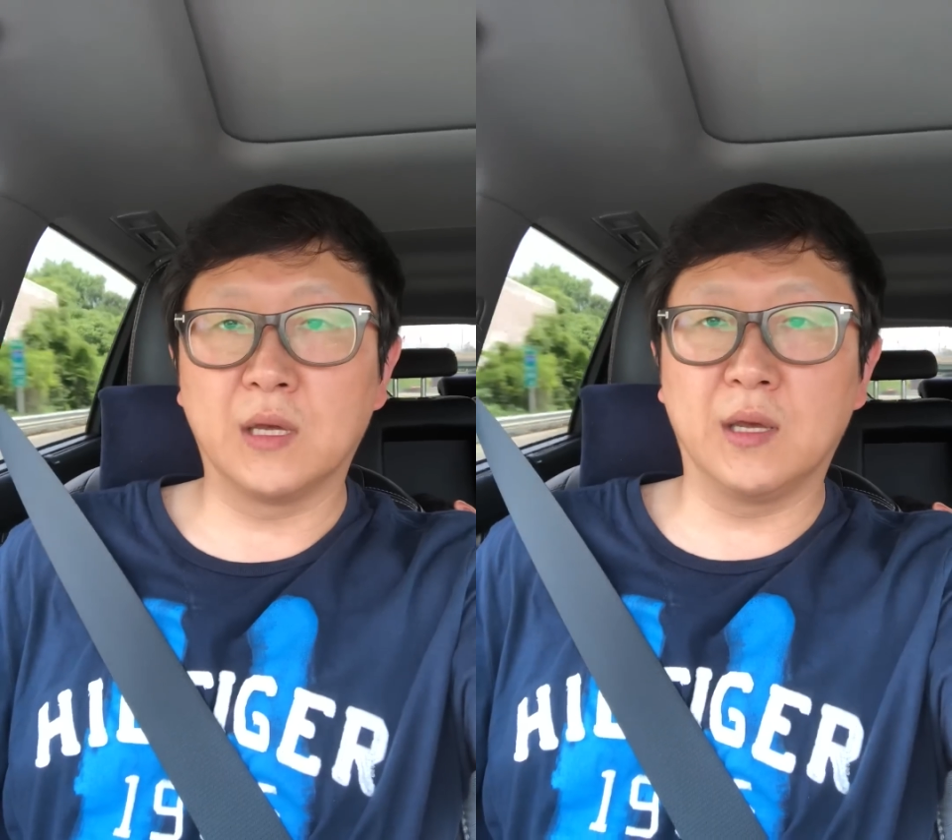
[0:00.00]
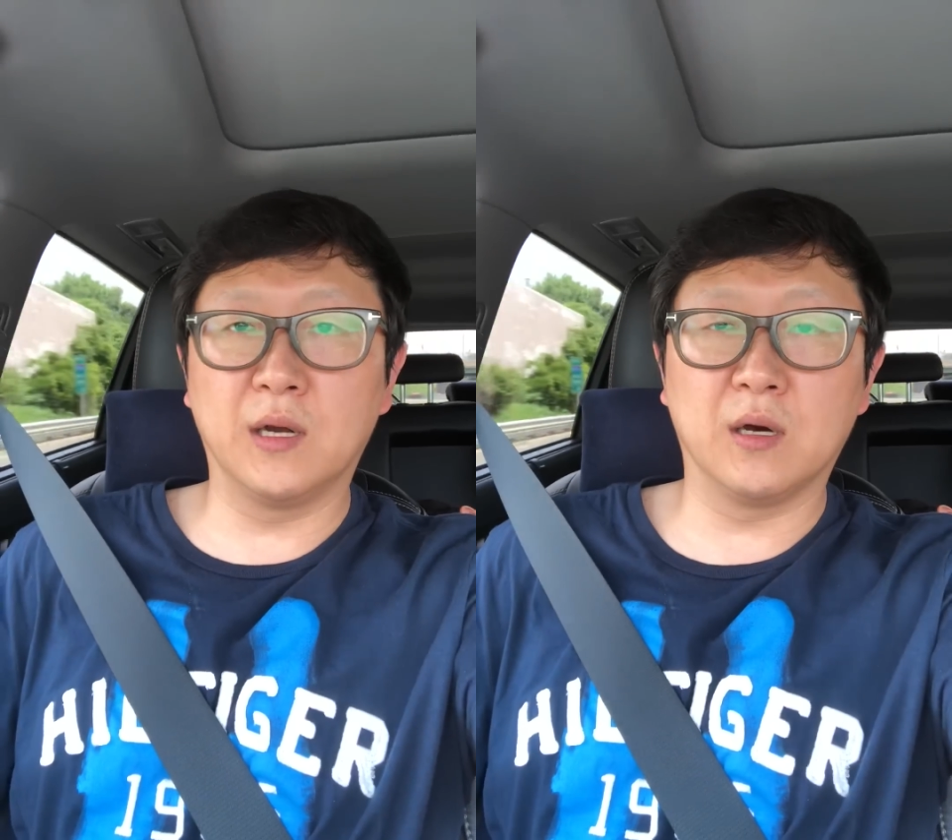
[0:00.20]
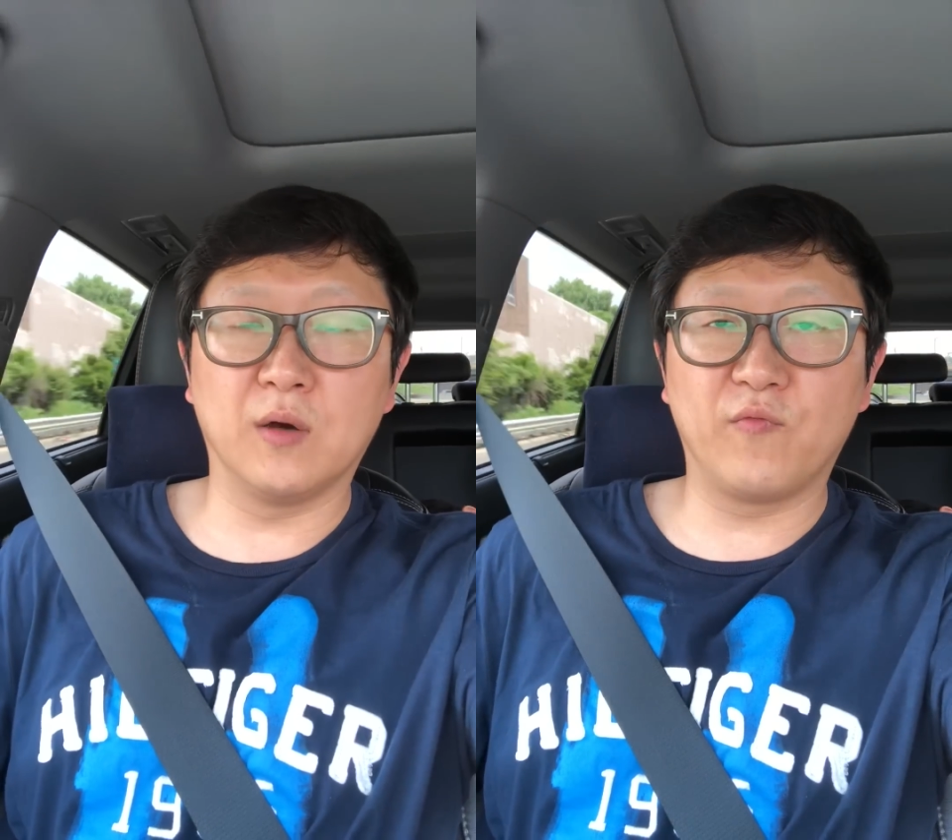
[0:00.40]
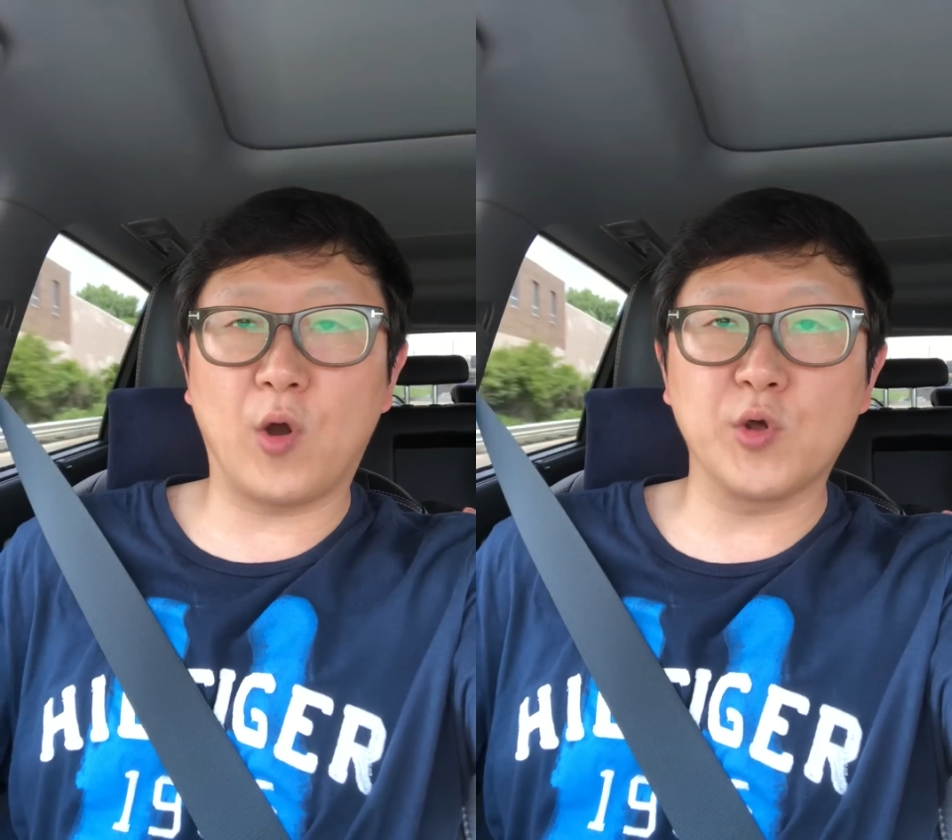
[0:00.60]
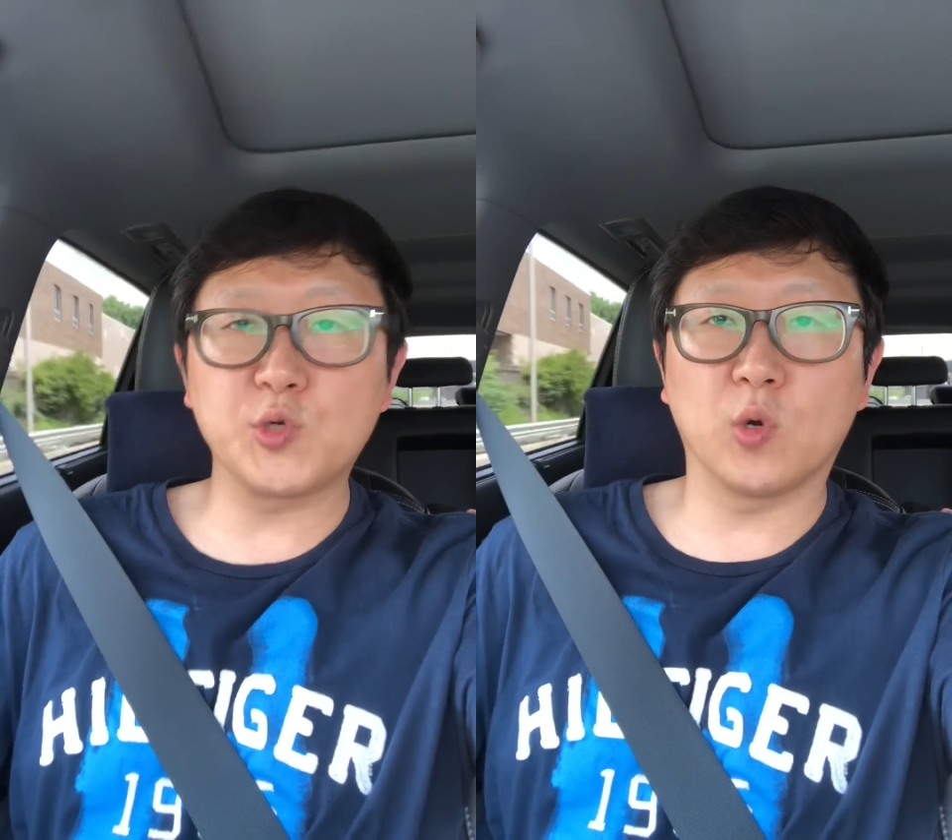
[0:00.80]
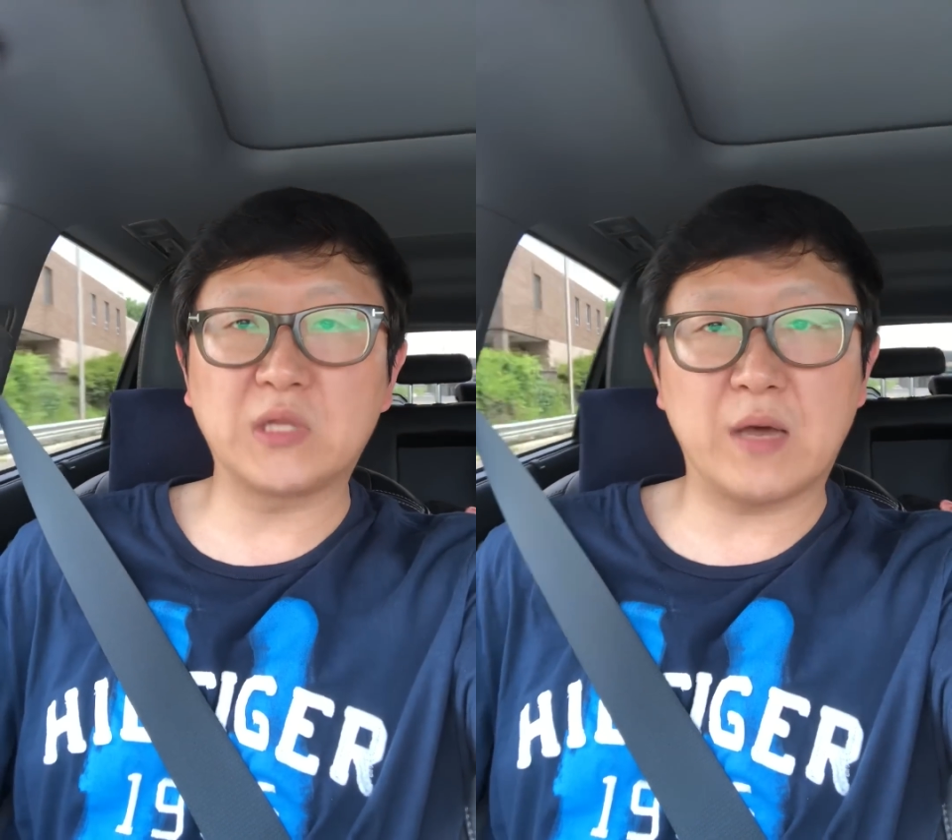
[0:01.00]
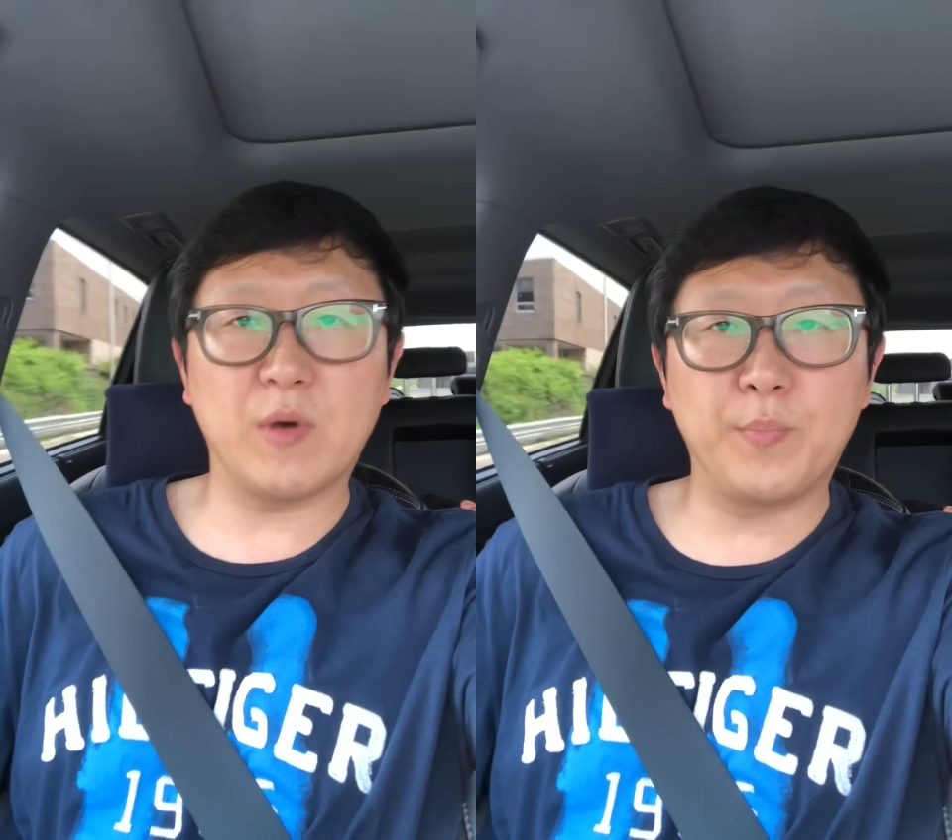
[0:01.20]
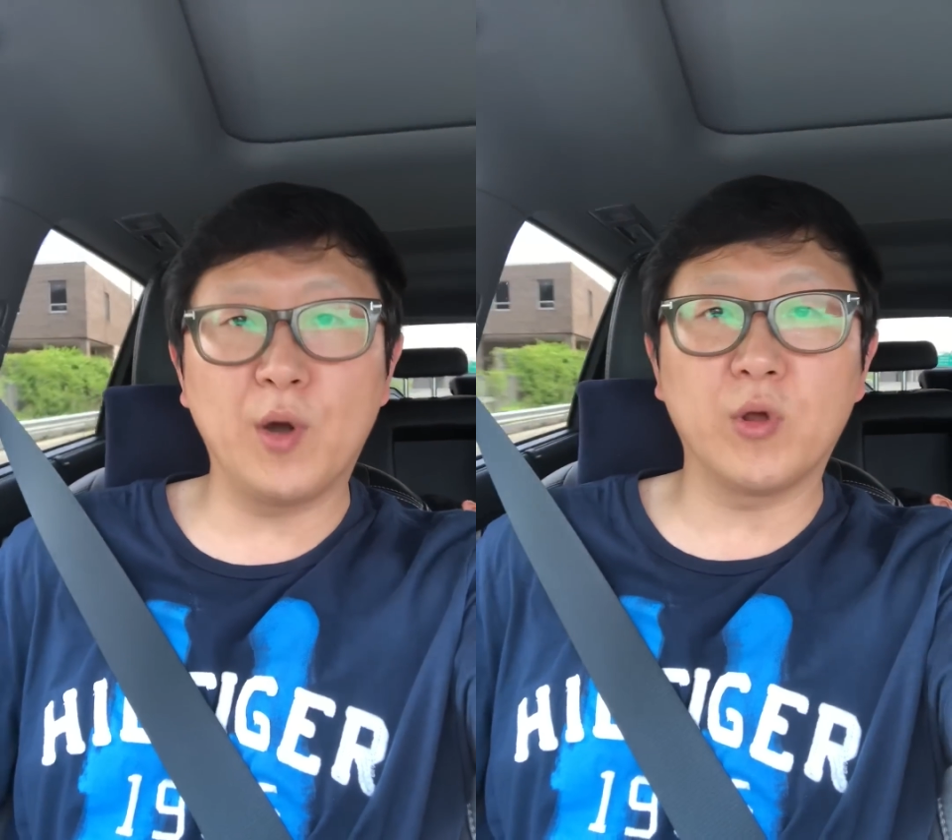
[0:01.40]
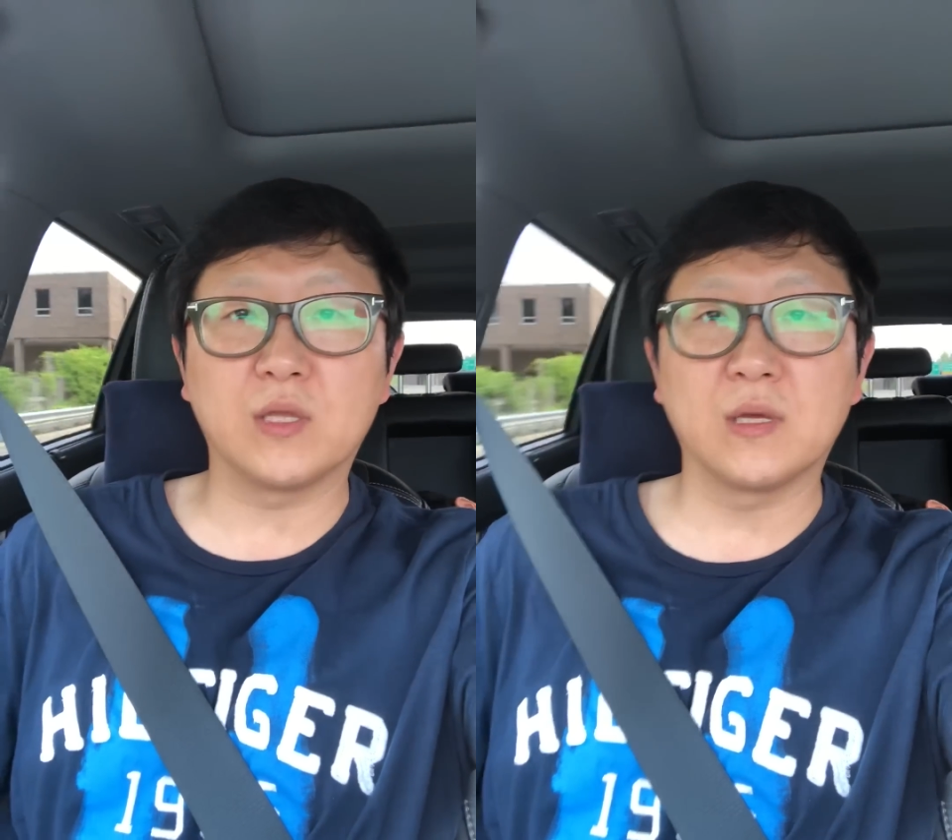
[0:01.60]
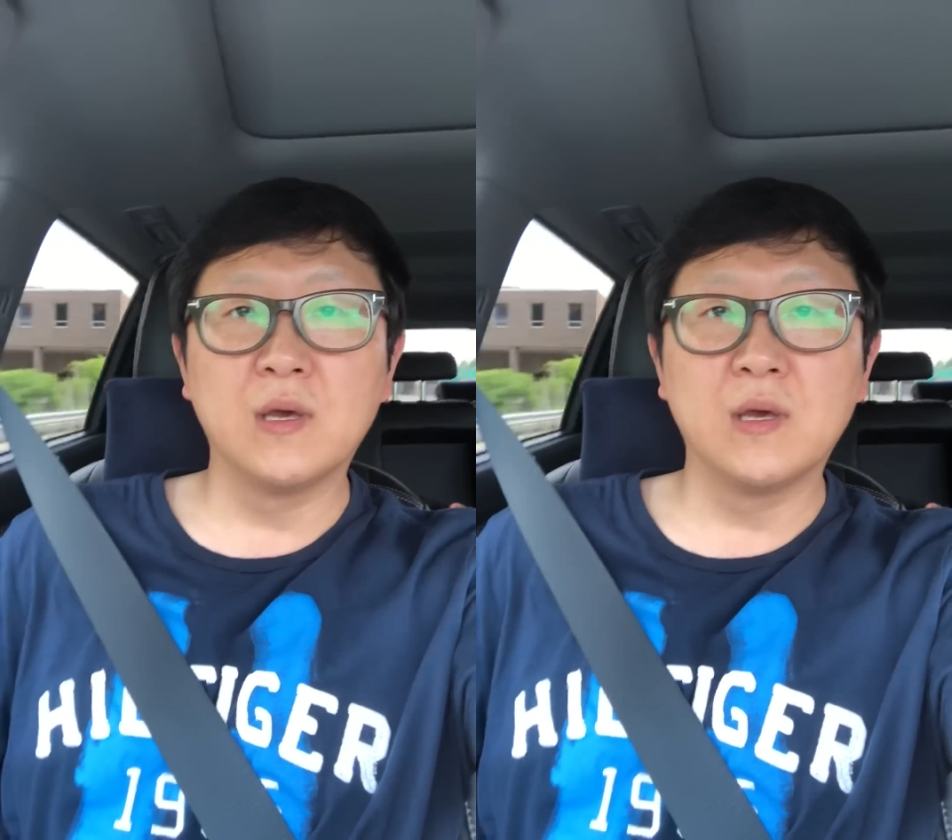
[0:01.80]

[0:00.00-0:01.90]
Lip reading: in a very short time of period,